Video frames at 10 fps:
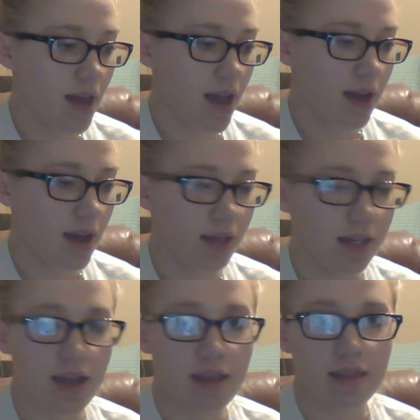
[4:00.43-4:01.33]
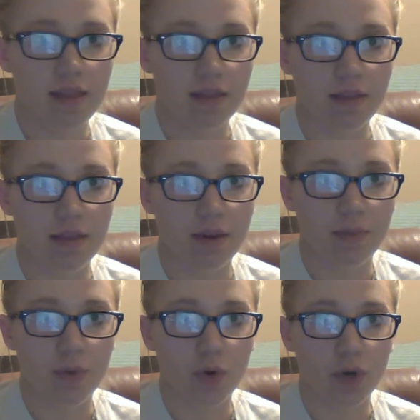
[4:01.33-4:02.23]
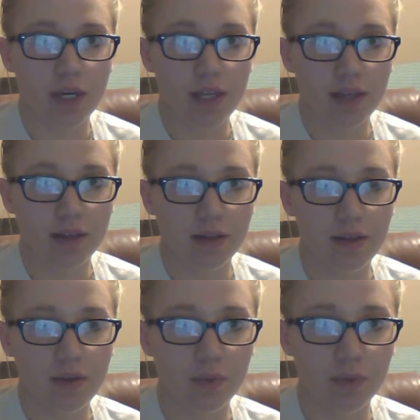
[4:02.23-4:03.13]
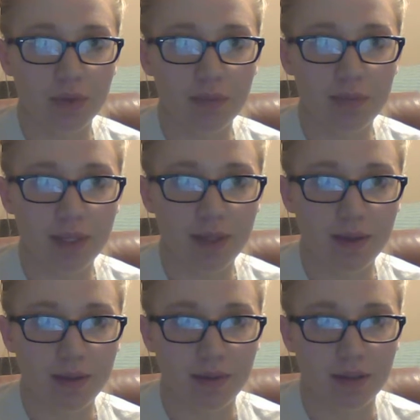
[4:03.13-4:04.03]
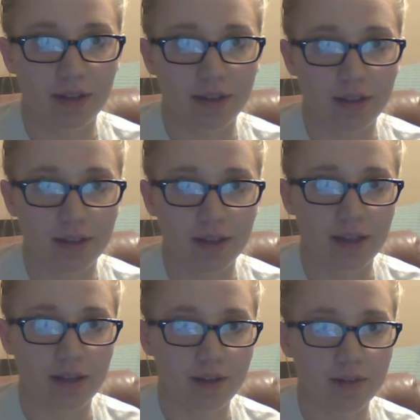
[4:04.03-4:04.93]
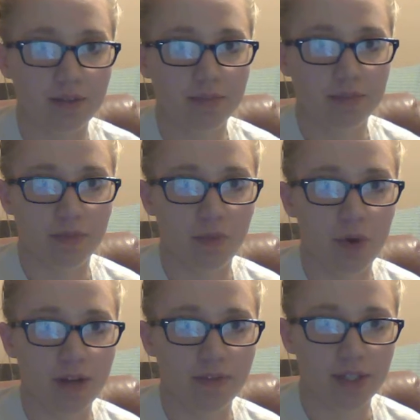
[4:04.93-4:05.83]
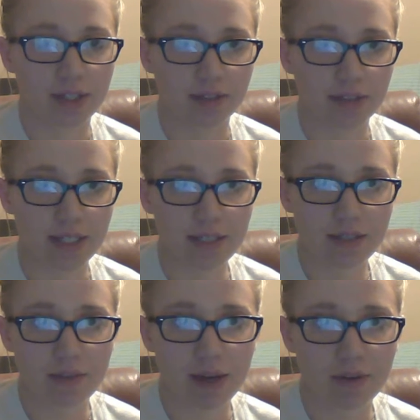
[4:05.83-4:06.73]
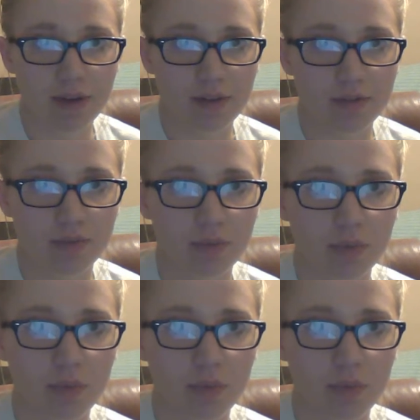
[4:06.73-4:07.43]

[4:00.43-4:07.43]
that, again, the morning would be one of the least amount of